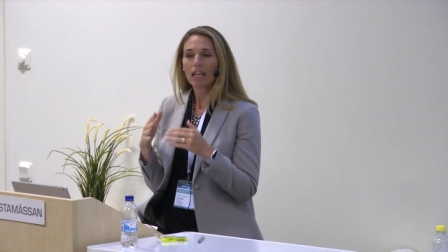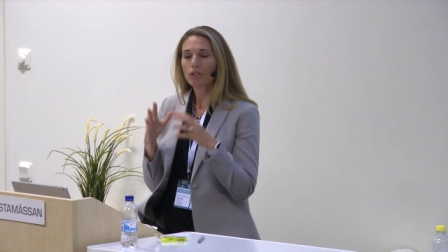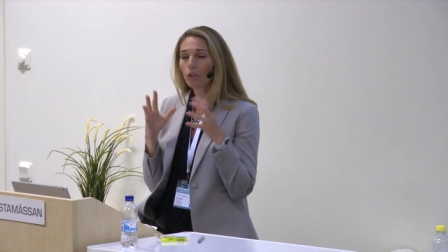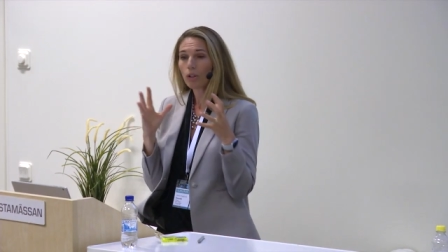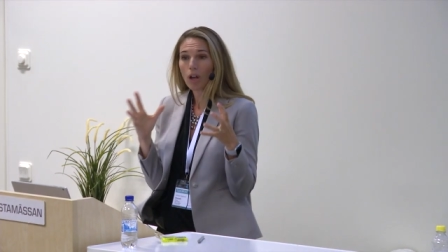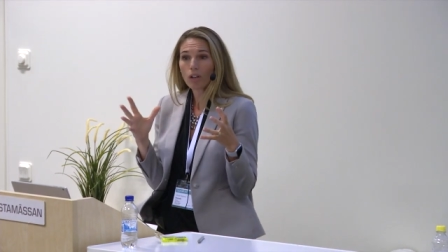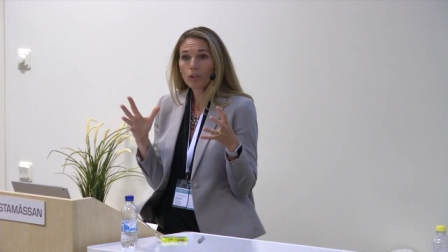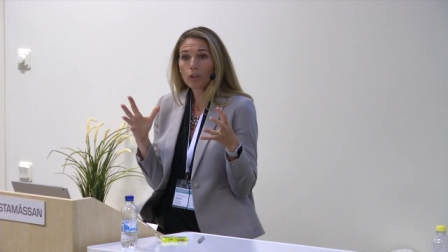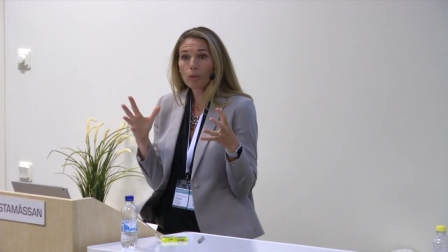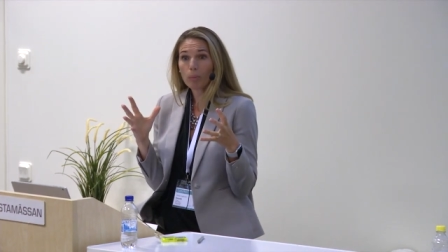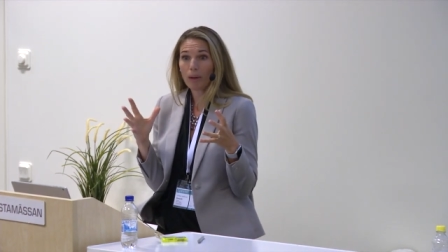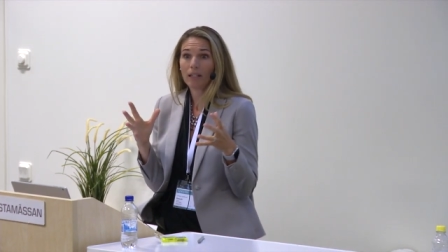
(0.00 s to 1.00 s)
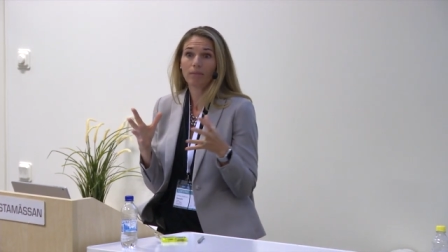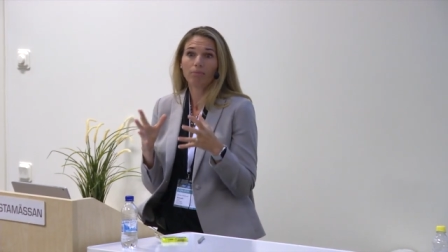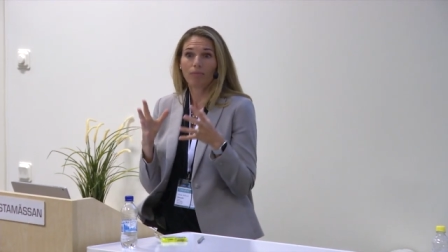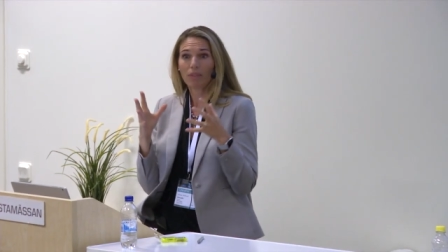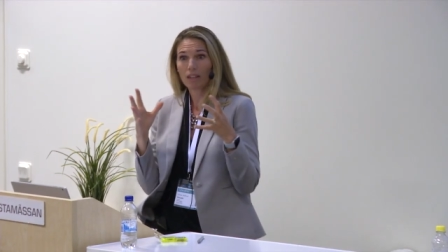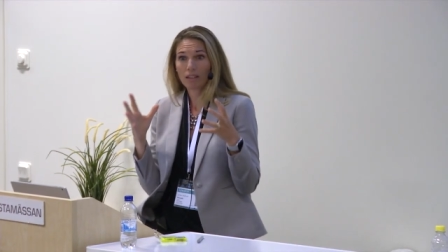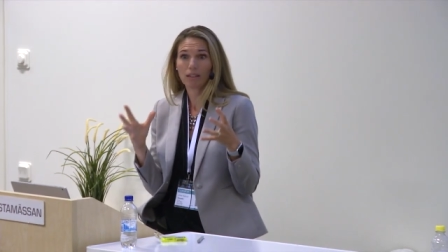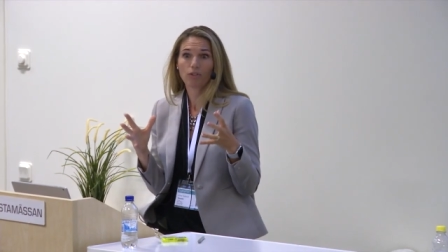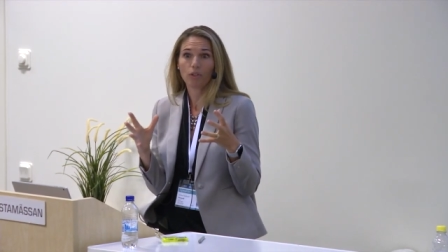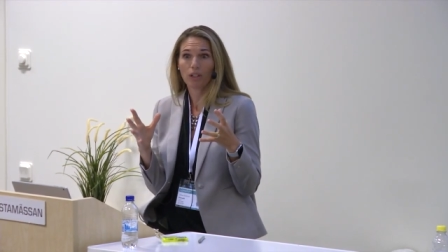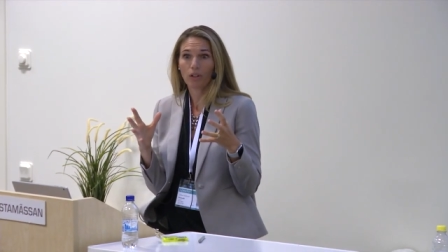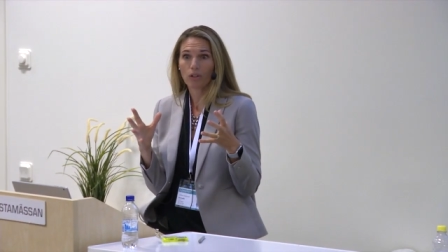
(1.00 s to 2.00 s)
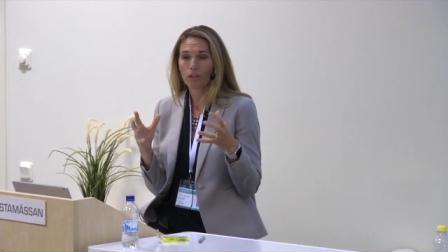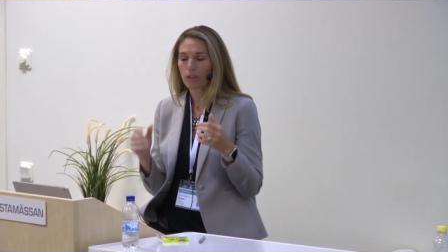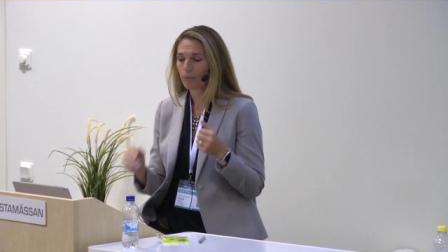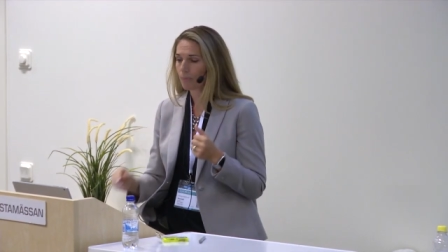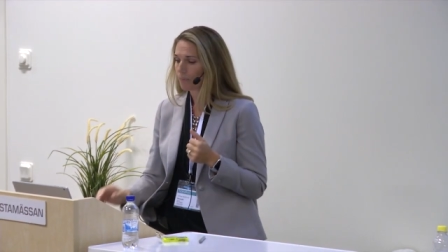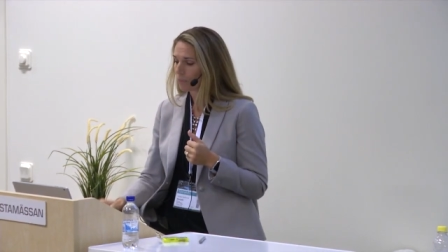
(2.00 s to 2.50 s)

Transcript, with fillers: it's our logical brain that triggers.